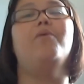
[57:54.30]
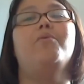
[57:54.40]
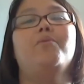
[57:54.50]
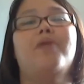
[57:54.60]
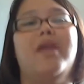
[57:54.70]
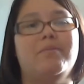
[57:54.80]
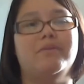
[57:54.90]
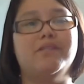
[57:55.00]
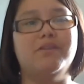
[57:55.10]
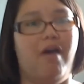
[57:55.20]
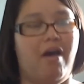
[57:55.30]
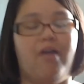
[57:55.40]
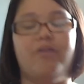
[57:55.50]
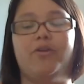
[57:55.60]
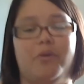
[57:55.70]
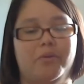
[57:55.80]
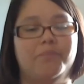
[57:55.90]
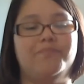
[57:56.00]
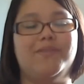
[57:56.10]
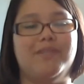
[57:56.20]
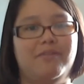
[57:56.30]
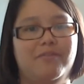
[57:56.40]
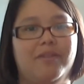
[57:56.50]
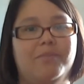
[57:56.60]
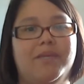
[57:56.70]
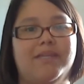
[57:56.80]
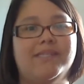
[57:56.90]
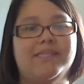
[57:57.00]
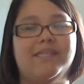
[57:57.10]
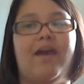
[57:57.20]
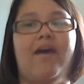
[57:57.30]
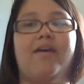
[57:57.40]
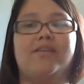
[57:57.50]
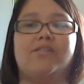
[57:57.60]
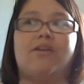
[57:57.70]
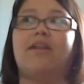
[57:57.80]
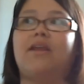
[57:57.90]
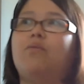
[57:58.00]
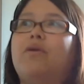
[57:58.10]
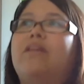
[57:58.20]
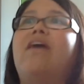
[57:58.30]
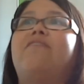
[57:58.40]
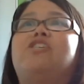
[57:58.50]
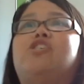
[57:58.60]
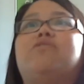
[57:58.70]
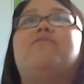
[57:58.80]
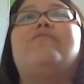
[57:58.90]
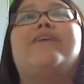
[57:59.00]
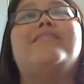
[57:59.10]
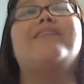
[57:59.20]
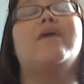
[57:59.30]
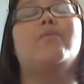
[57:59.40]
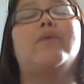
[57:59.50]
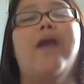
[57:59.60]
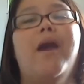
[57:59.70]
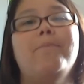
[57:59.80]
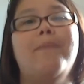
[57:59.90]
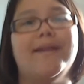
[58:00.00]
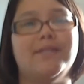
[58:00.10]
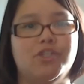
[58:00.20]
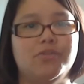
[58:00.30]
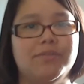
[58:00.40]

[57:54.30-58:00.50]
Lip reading: were able to all go to the Philippines. We left June 5th and we got back June